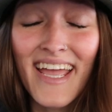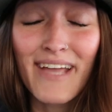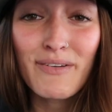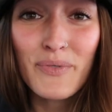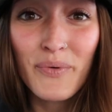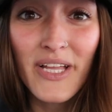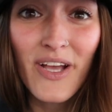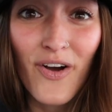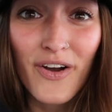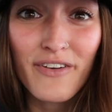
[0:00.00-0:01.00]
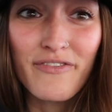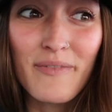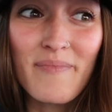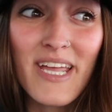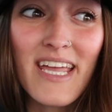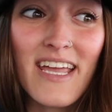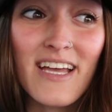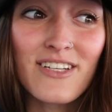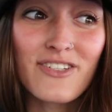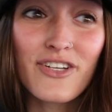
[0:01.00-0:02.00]
it was really hard for
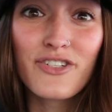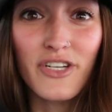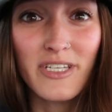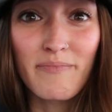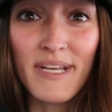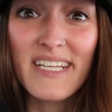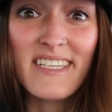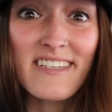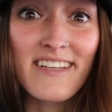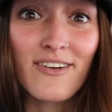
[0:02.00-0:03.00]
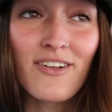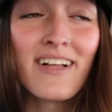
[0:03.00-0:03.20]
me to just be still.